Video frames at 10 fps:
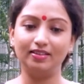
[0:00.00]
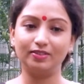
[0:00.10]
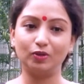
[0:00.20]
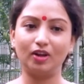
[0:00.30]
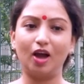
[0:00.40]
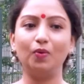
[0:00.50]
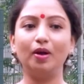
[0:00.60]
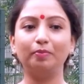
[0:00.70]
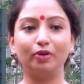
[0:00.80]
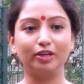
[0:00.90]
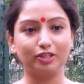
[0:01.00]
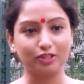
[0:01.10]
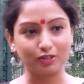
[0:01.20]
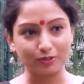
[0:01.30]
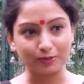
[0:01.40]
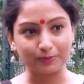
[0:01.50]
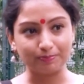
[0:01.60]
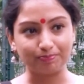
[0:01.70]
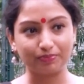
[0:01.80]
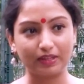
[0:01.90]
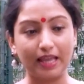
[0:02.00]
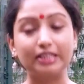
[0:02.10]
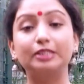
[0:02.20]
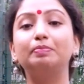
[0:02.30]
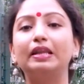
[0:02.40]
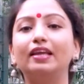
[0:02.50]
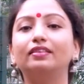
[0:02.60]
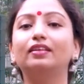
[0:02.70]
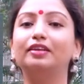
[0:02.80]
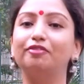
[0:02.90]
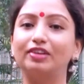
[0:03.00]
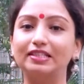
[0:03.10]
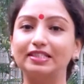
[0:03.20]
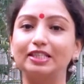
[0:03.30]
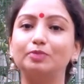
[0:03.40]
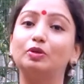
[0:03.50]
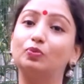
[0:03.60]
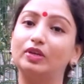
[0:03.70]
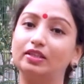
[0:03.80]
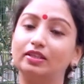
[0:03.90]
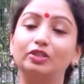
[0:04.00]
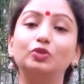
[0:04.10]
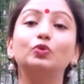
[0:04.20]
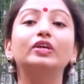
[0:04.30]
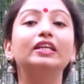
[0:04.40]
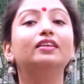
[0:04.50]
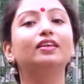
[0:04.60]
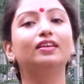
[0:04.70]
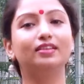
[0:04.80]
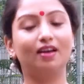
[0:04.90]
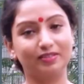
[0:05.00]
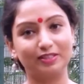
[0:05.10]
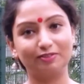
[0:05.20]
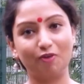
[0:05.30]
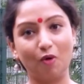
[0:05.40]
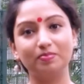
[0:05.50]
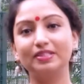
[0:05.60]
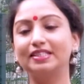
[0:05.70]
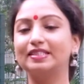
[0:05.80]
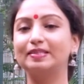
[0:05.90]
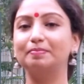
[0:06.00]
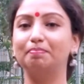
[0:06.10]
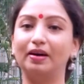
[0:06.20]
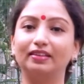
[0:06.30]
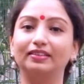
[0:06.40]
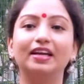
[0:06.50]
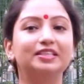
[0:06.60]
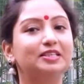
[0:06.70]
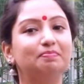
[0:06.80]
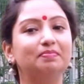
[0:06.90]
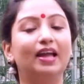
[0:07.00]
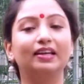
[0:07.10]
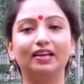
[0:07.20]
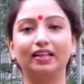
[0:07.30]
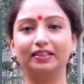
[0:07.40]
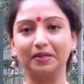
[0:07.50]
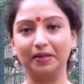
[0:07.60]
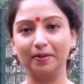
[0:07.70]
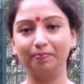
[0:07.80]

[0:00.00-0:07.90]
So now I'm going to explain the differences between the two Indian dance forms, Bharatanatyam and Kathak.